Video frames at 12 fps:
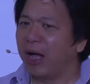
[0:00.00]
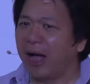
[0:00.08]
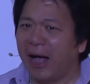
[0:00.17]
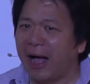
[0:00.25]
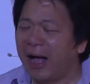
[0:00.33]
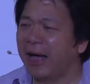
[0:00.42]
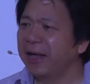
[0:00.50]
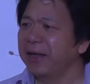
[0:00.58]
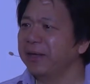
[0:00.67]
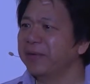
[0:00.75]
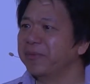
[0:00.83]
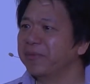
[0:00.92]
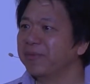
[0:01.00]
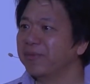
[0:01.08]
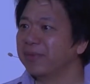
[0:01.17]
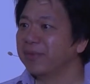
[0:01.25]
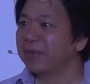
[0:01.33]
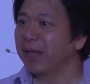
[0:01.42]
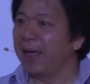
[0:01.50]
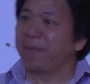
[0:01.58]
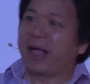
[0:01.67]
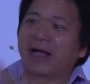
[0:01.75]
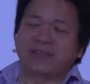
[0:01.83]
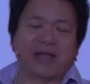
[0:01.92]
I am
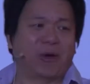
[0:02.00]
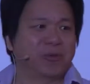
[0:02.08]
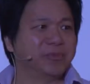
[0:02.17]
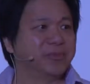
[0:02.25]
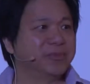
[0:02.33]
cast out.